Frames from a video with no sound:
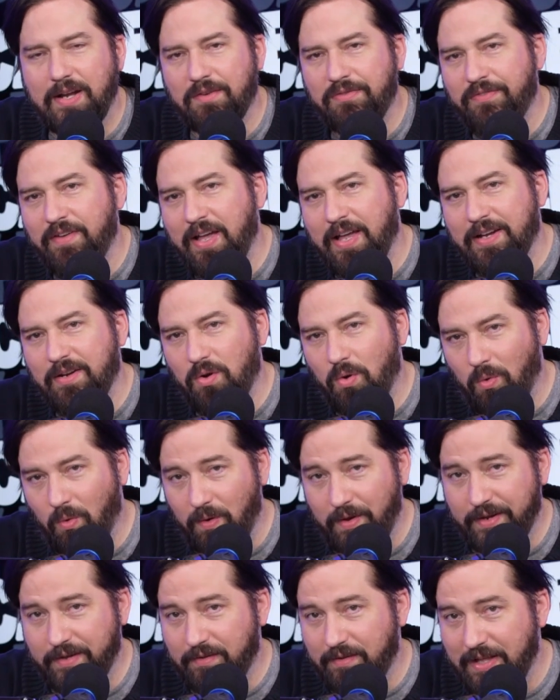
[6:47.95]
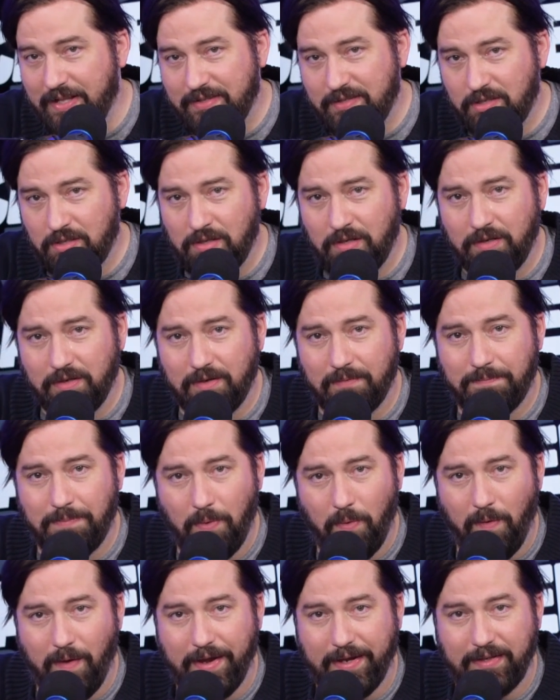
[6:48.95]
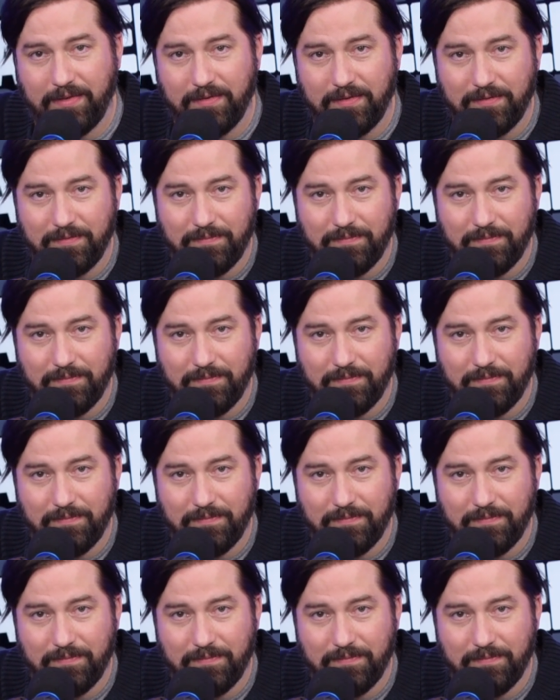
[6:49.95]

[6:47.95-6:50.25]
to find oil, at a certain point,